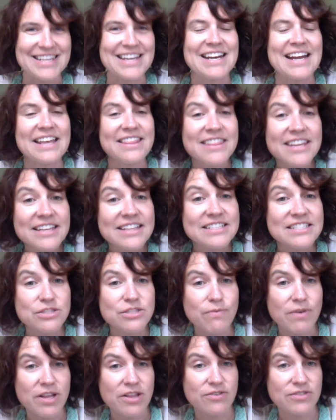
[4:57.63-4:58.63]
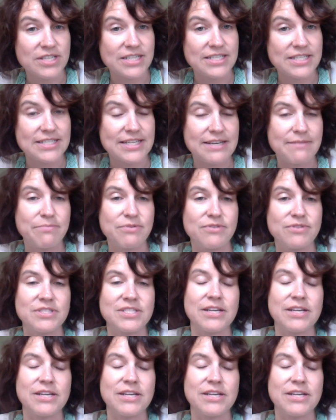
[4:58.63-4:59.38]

And I think this is one of those examples,